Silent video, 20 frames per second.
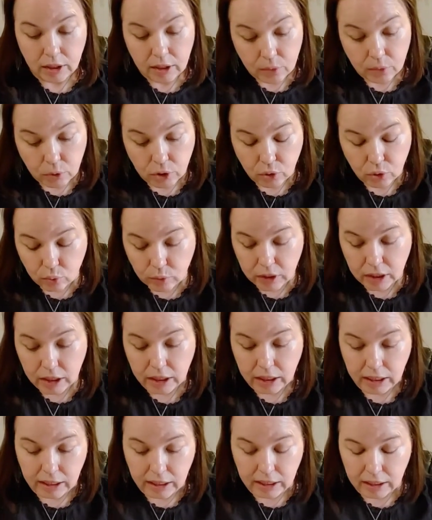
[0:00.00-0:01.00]
which really
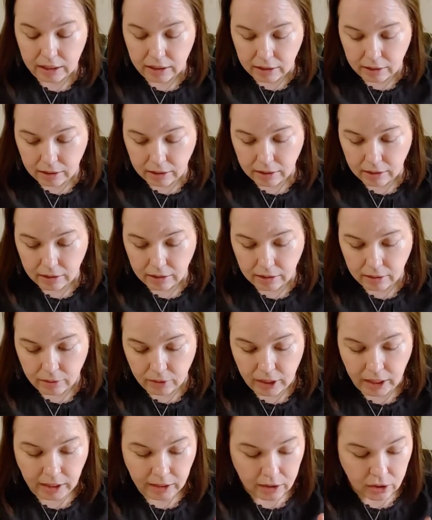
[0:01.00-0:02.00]
is,
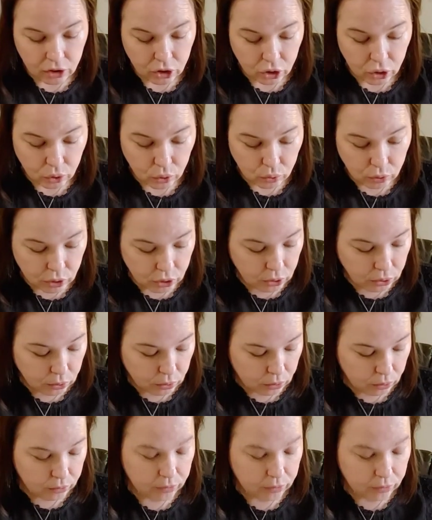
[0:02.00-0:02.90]
right, 2-2,